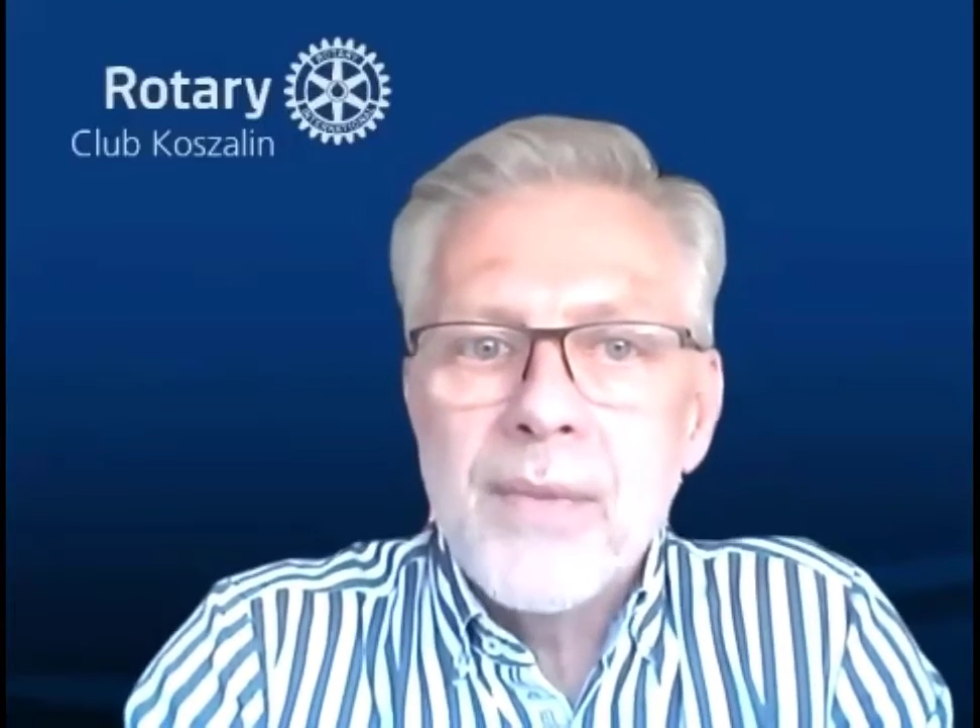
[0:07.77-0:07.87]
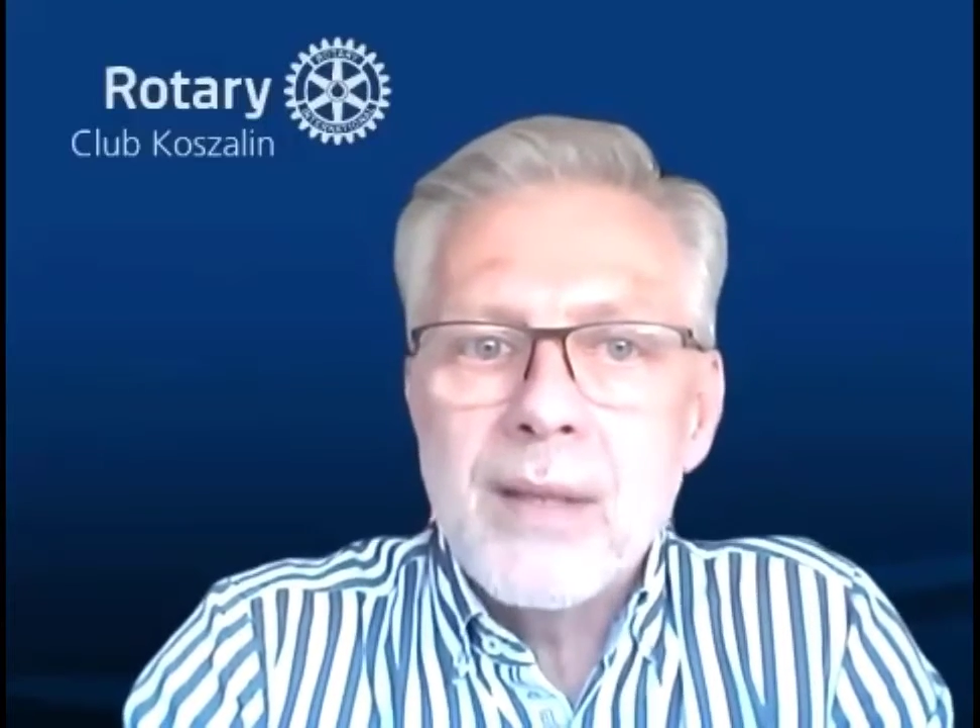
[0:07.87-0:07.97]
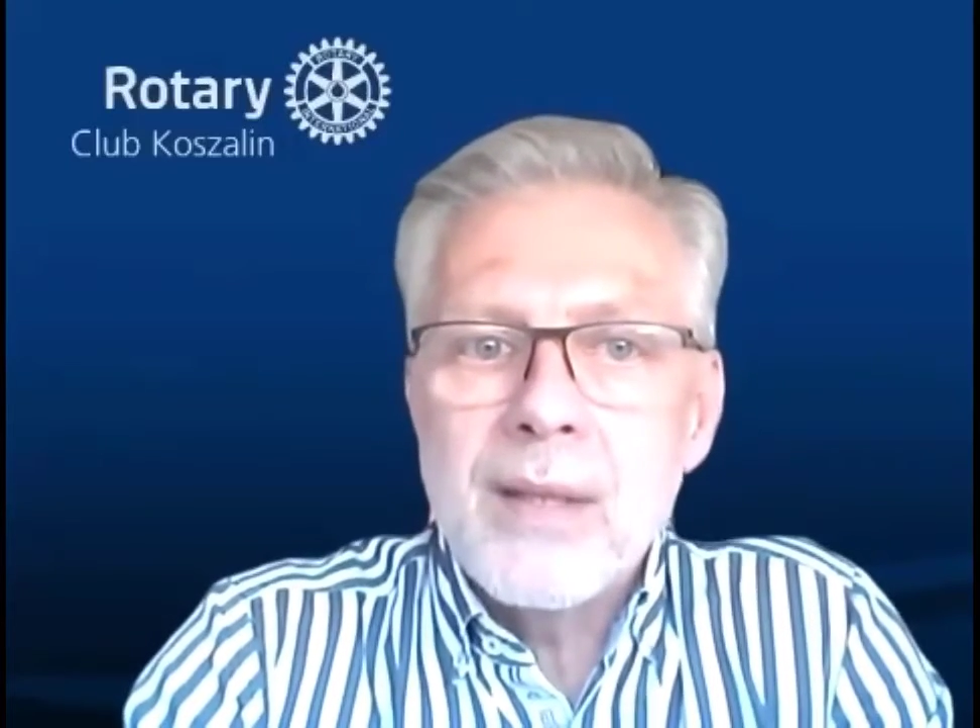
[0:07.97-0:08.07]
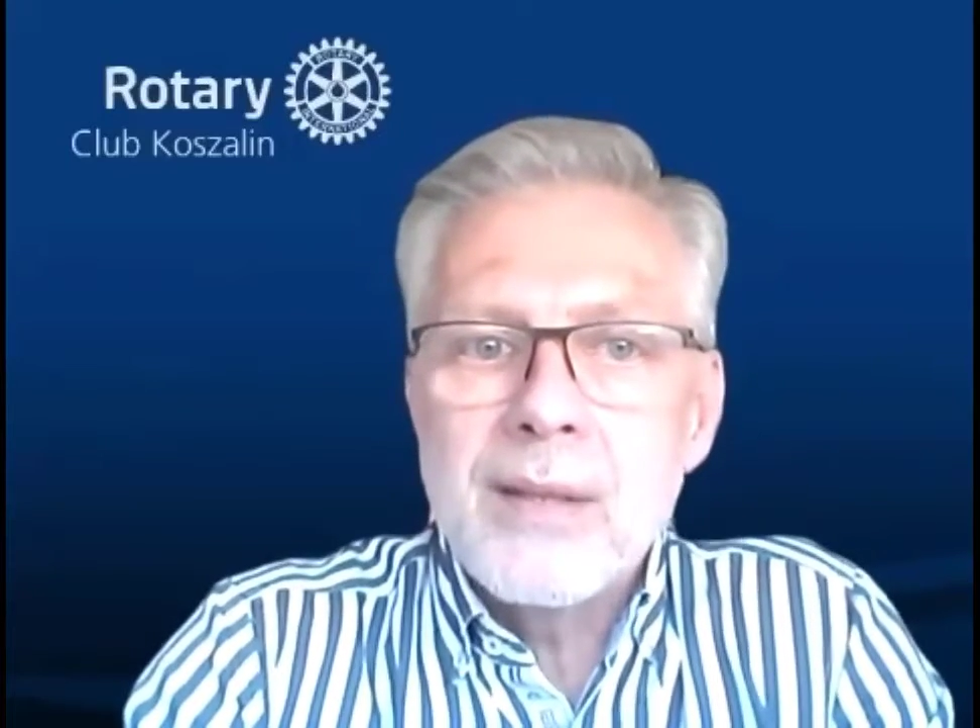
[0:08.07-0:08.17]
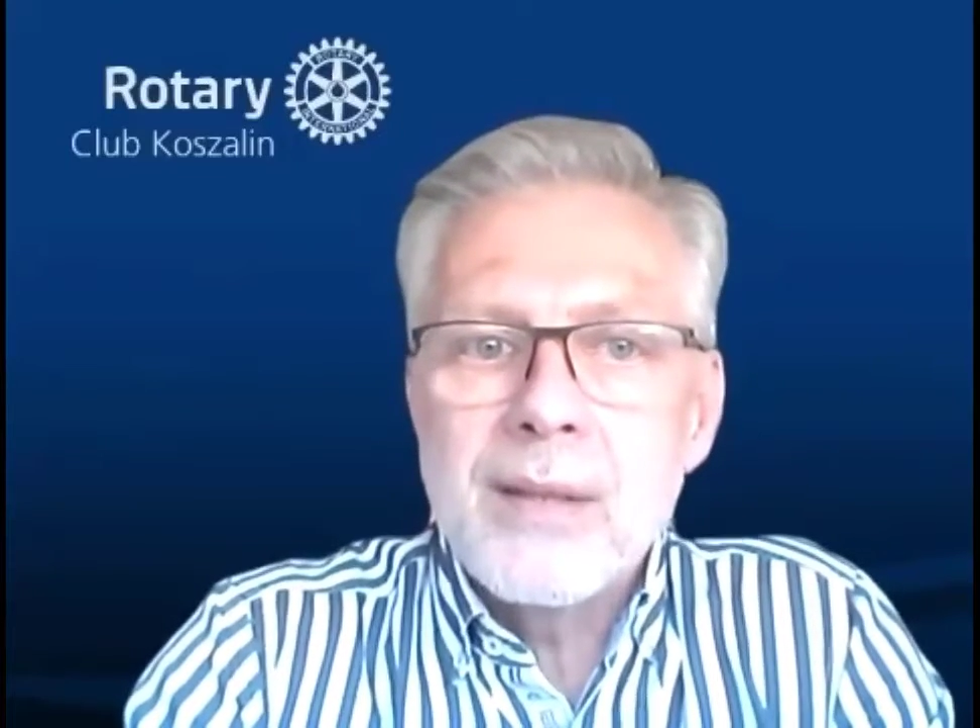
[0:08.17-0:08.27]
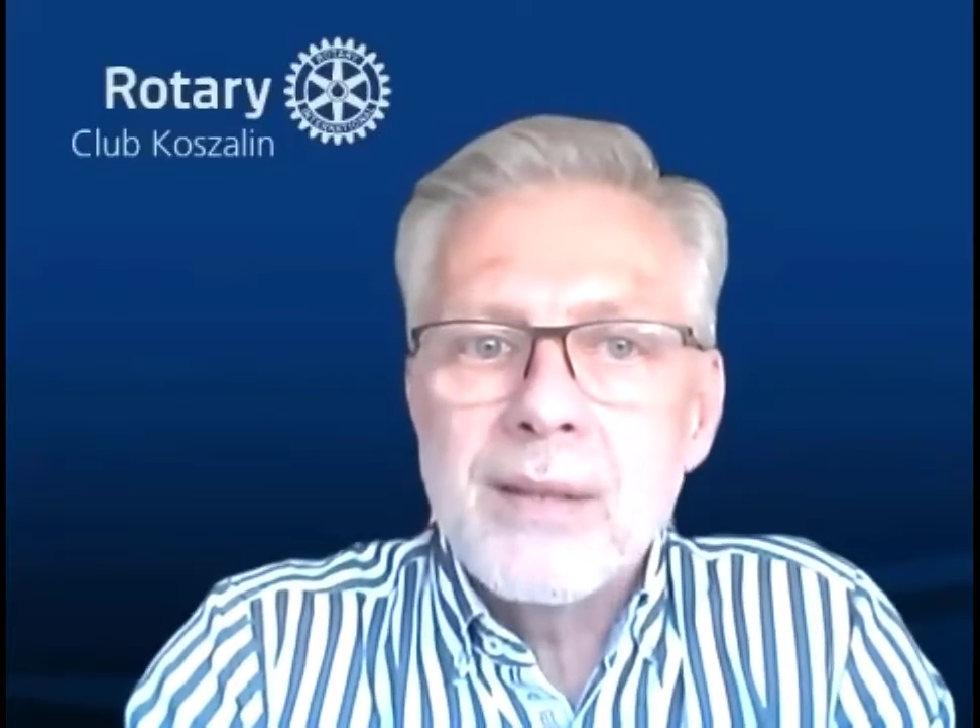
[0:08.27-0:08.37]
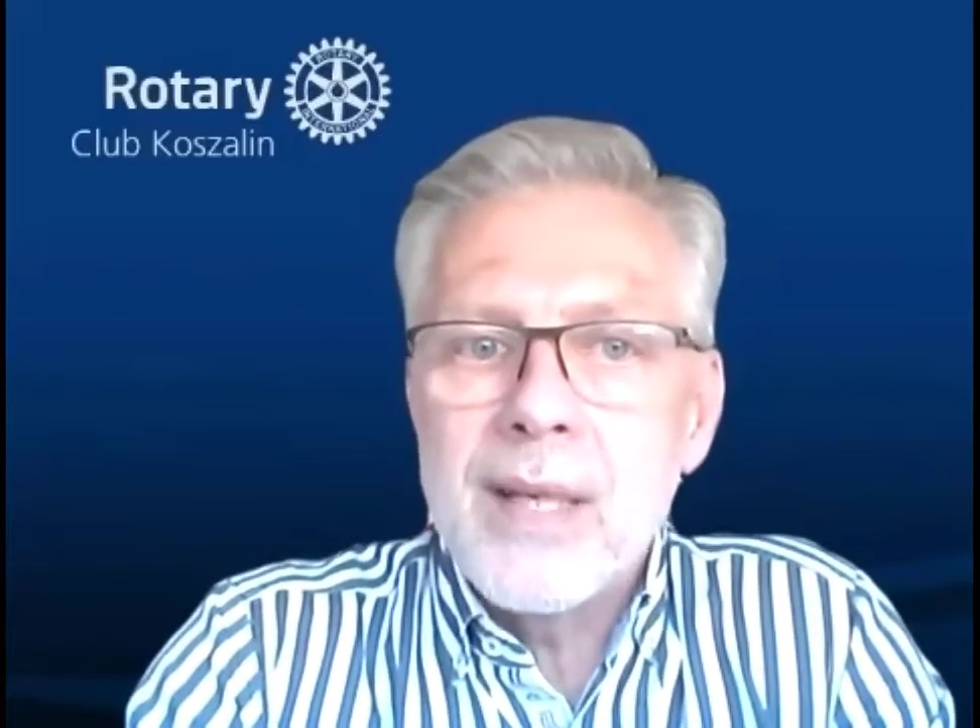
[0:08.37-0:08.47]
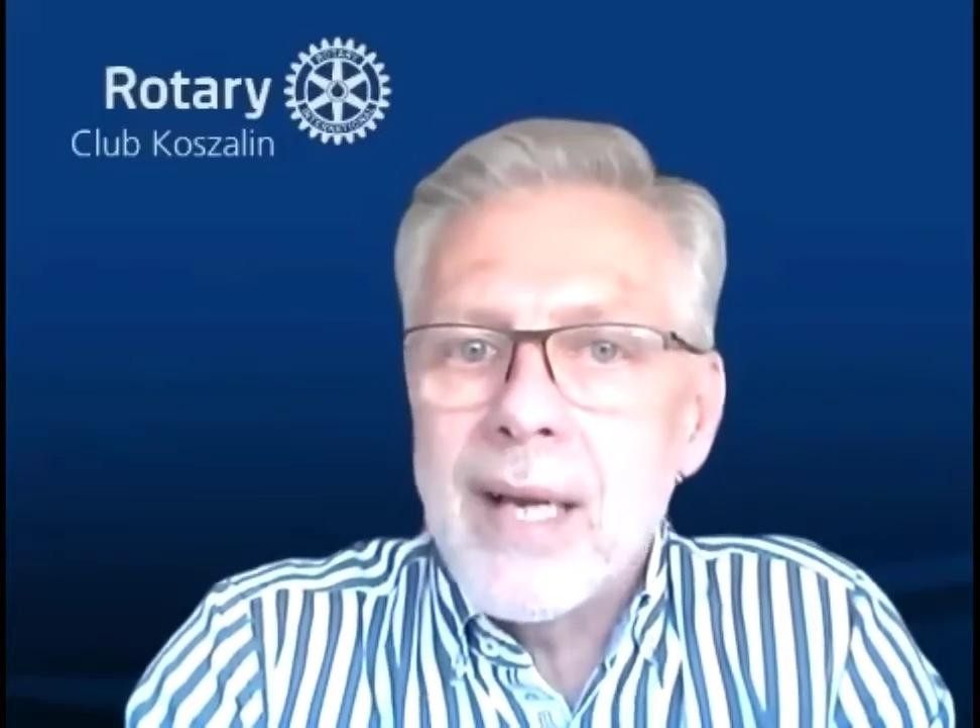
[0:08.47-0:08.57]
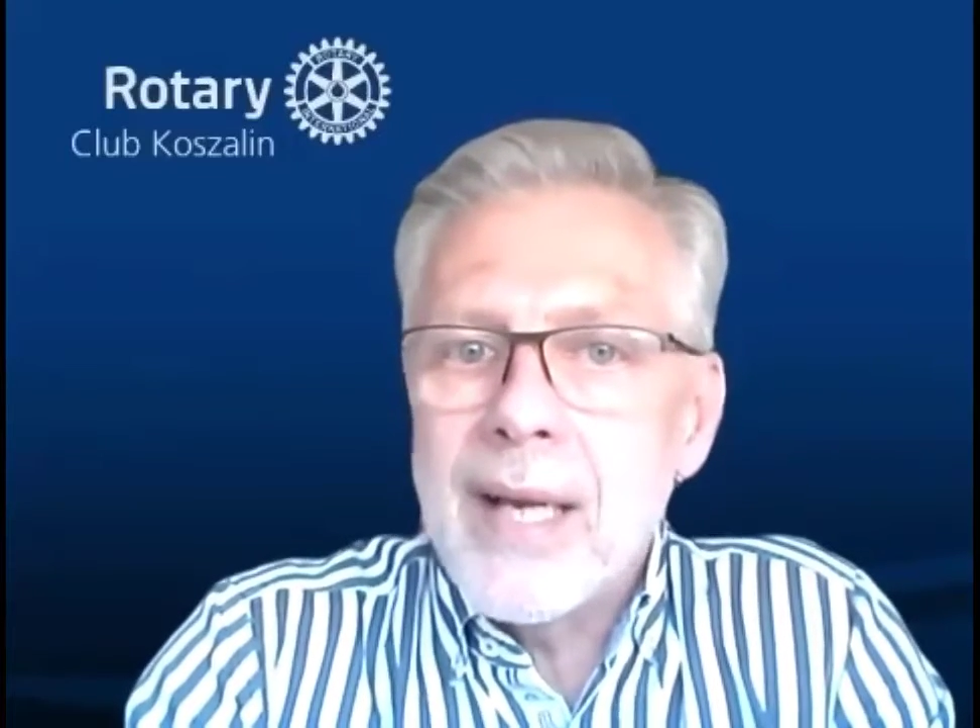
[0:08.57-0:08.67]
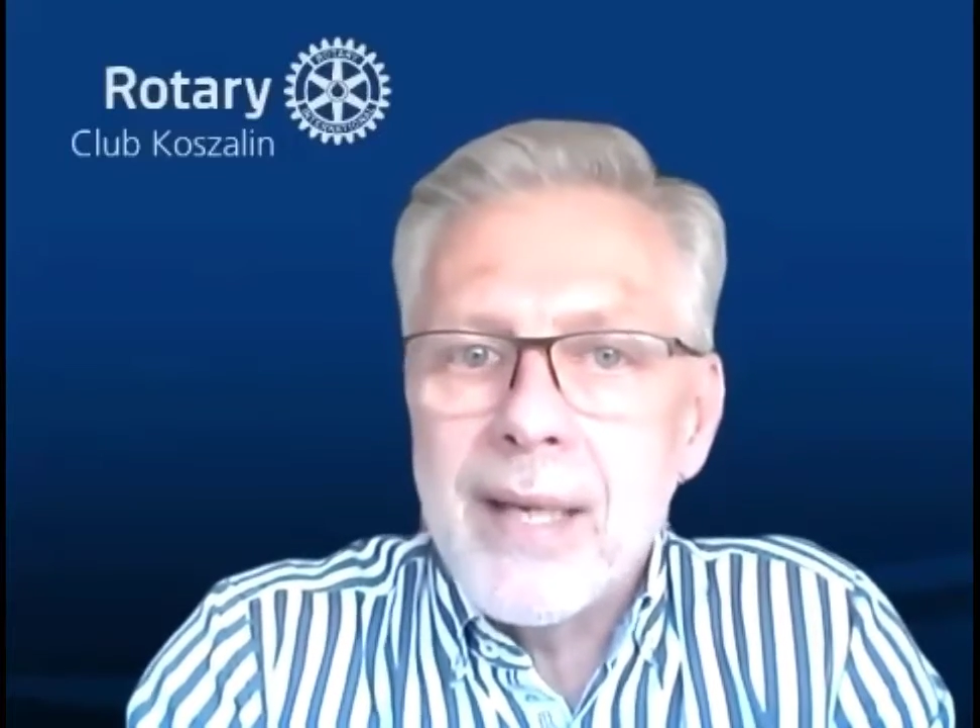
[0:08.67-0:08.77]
that this is an